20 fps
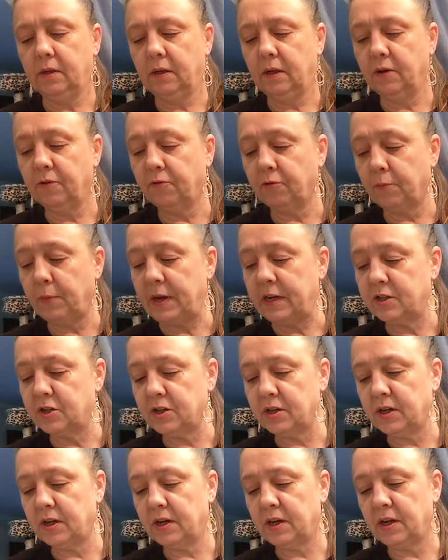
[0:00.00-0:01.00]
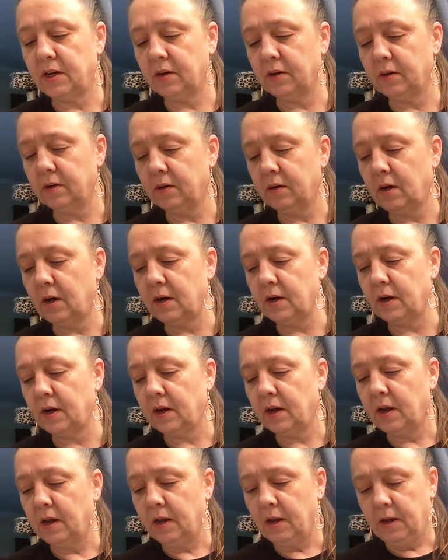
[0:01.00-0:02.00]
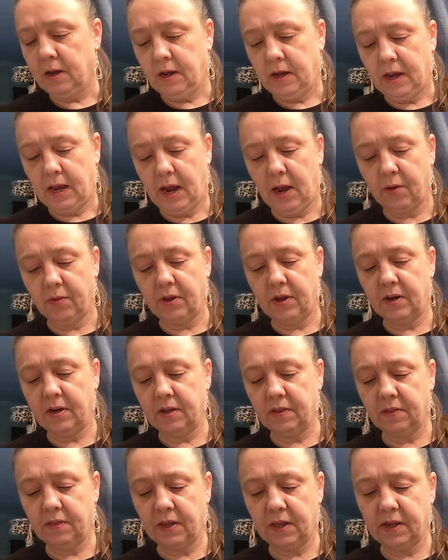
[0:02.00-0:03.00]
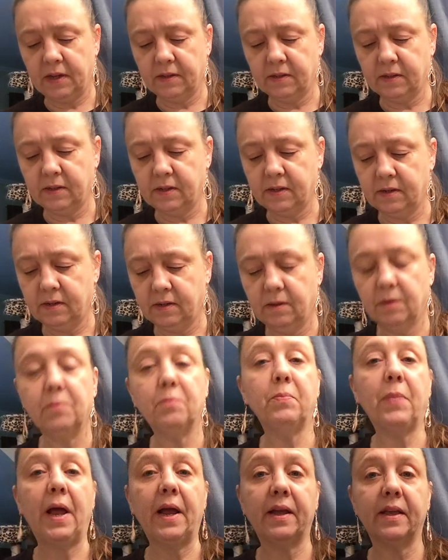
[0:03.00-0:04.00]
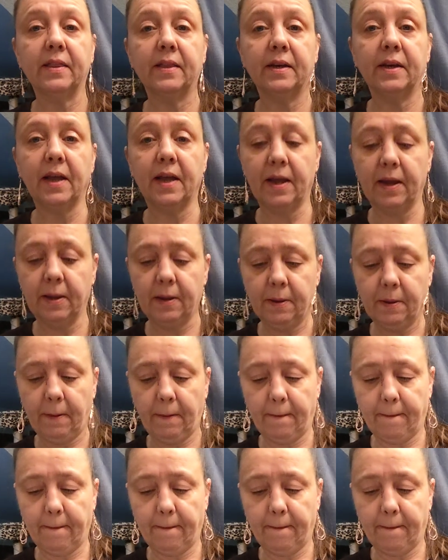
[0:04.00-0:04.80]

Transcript: information in here on how they did things back in the day.